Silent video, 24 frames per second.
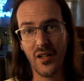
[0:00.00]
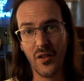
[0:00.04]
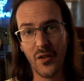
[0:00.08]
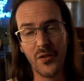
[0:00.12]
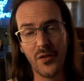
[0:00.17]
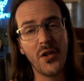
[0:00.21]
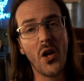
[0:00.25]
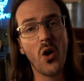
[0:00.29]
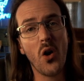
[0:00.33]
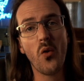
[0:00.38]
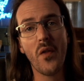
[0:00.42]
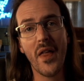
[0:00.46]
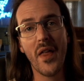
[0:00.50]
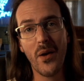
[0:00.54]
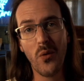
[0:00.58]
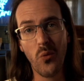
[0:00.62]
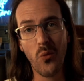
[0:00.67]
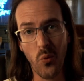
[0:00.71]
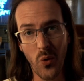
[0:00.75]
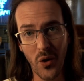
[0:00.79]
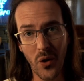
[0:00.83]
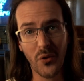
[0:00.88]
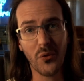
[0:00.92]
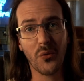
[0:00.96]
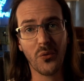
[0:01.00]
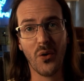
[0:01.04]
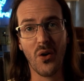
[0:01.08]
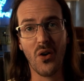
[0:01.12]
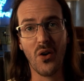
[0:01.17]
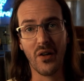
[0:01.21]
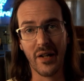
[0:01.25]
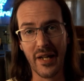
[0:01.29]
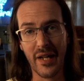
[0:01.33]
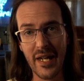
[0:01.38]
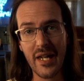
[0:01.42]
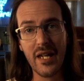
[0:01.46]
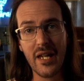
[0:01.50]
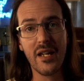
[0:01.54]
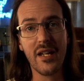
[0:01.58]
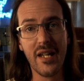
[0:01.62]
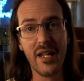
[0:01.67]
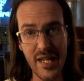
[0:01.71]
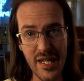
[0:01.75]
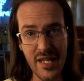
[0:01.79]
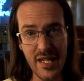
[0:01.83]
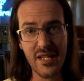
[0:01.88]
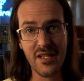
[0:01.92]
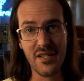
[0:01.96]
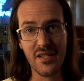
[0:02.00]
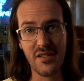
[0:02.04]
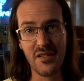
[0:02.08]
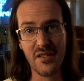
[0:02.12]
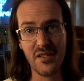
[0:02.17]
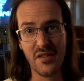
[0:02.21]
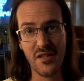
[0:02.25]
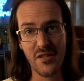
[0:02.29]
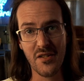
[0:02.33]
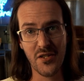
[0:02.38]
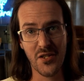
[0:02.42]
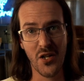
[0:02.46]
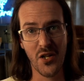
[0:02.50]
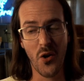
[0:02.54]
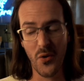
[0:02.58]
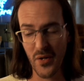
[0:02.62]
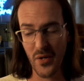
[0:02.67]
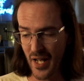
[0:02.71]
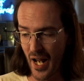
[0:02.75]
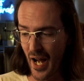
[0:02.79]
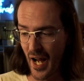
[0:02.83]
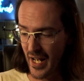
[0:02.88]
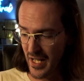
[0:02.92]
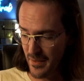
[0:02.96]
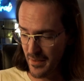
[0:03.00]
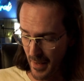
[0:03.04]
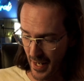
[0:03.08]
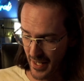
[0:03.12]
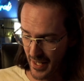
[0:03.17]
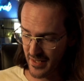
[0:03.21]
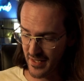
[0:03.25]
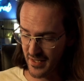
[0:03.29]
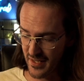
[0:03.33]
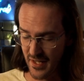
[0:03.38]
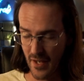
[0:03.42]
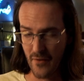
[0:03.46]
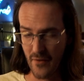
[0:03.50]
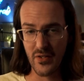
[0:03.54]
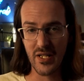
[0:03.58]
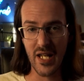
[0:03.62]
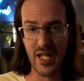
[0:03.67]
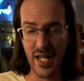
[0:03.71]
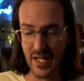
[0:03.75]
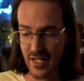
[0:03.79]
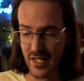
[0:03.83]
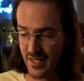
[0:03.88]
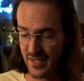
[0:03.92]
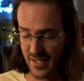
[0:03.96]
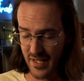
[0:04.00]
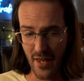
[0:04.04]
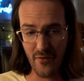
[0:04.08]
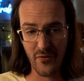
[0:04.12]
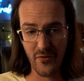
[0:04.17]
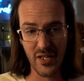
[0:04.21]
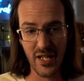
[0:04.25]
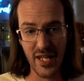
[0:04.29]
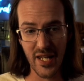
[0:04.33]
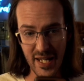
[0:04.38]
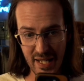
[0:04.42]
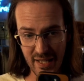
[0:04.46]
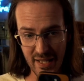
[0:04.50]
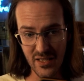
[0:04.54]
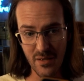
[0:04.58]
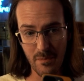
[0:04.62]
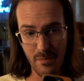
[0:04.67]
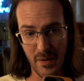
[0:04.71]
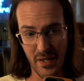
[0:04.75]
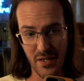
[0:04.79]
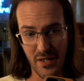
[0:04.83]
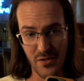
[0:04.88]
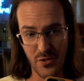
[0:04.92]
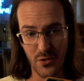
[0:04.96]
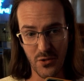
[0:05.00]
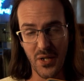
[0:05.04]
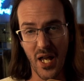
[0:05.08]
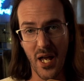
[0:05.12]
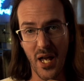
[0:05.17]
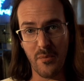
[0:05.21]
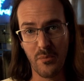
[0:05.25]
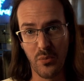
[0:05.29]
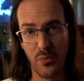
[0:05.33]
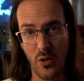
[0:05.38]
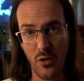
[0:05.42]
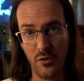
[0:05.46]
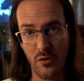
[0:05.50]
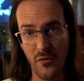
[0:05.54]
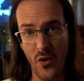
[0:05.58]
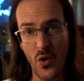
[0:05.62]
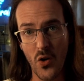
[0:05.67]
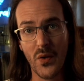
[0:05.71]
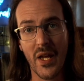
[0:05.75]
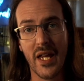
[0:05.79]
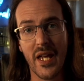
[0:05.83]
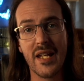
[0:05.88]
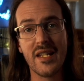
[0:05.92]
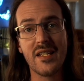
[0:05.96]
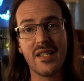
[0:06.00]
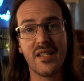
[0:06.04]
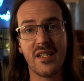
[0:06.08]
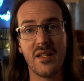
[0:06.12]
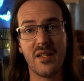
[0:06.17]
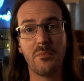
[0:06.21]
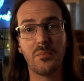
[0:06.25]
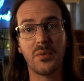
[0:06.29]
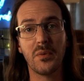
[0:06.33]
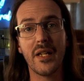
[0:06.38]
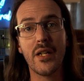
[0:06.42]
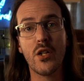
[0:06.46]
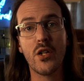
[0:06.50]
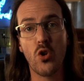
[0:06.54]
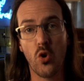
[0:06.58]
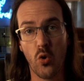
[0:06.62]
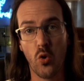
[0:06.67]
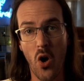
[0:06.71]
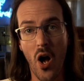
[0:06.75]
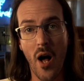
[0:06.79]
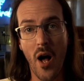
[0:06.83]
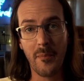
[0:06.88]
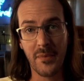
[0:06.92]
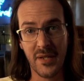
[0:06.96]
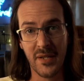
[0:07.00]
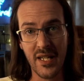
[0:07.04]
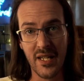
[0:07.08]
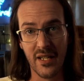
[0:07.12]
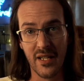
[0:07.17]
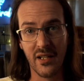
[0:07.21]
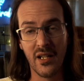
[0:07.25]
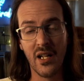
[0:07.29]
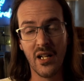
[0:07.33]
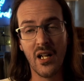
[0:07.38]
no, they weren't wrong. It is the Sony IMX 787 in the Pixel 9 Pro Fold. It is simply cropped in.